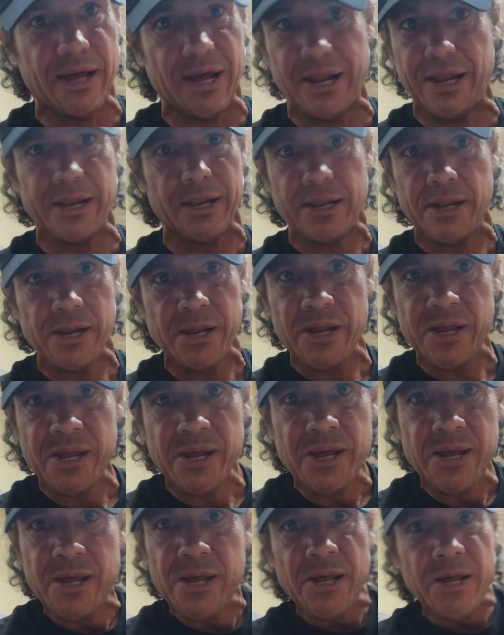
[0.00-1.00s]
than
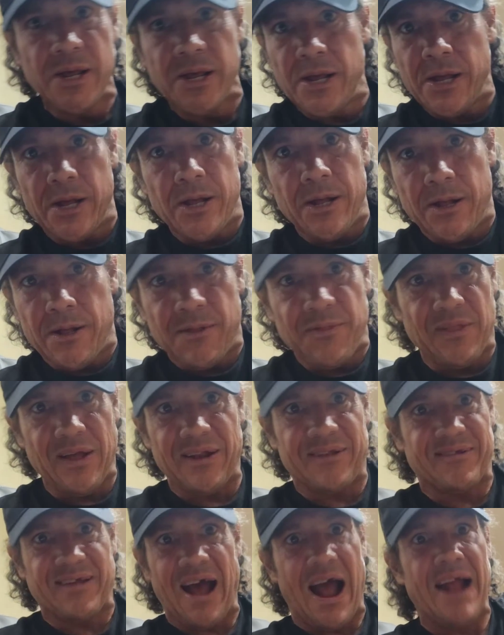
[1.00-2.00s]

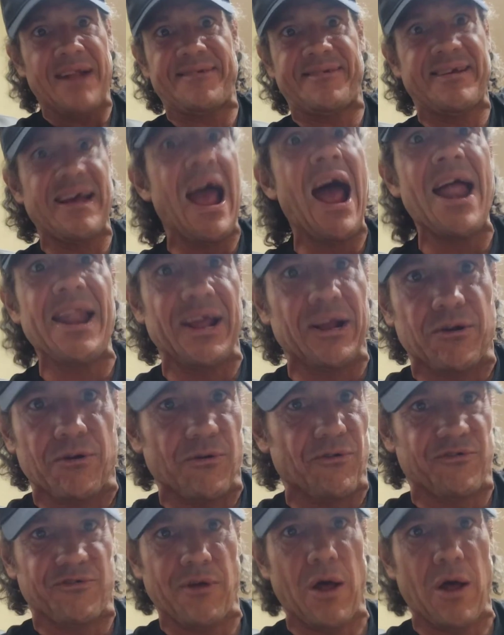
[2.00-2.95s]
the Titanic or